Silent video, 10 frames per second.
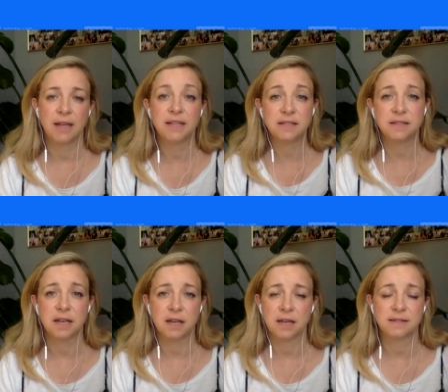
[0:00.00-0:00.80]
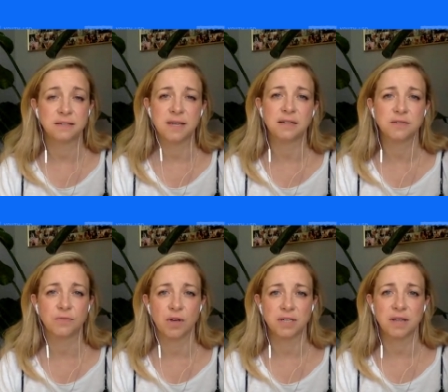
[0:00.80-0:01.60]
And this year has
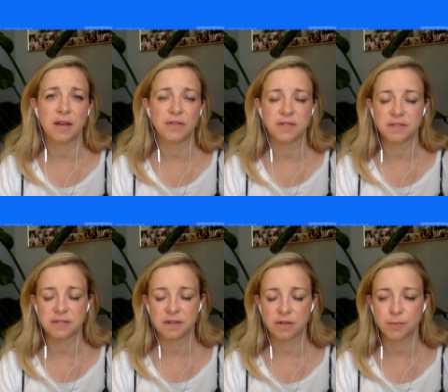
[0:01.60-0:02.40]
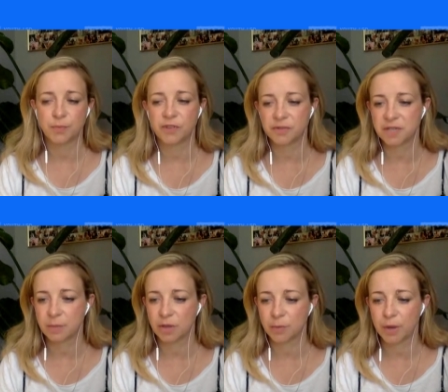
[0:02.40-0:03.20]
intensified that. This last
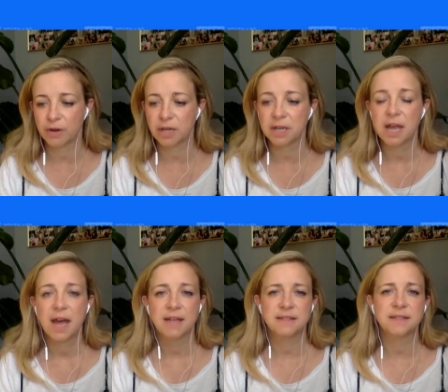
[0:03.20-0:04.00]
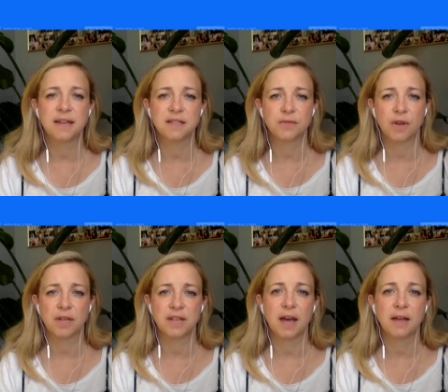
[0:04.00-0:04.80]
15-month period has
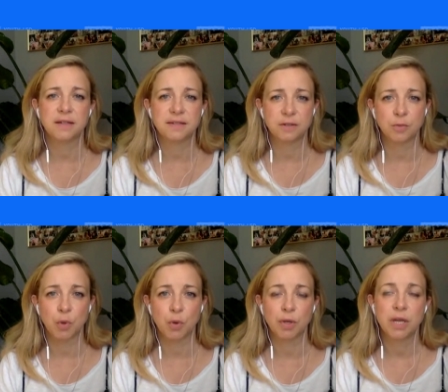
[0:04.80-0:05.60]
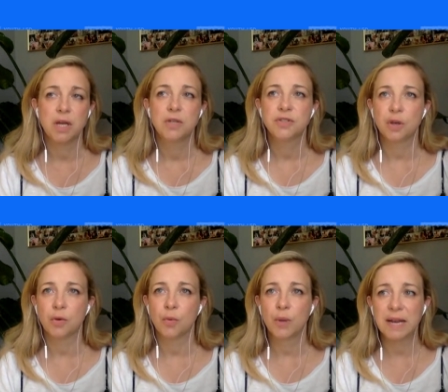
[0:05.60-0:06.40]
intensified that still more.
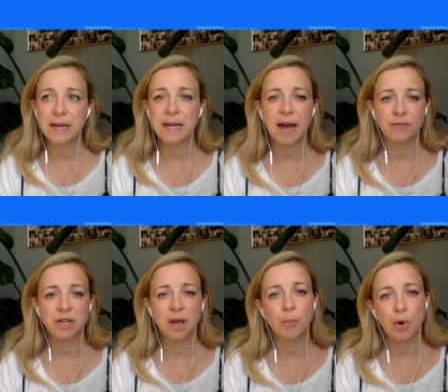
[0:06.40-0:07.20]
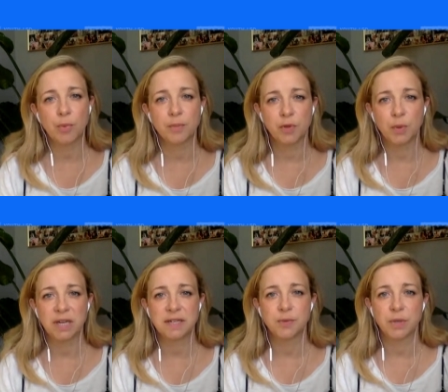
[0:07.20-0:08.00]
So we clearly have a problem that we
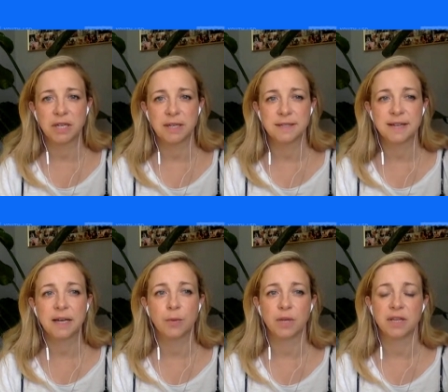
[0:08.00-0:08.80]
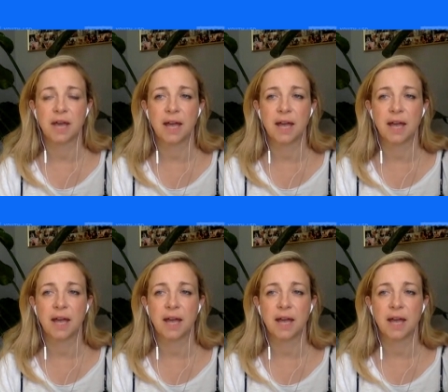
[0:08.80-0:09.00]
need to be dealing with.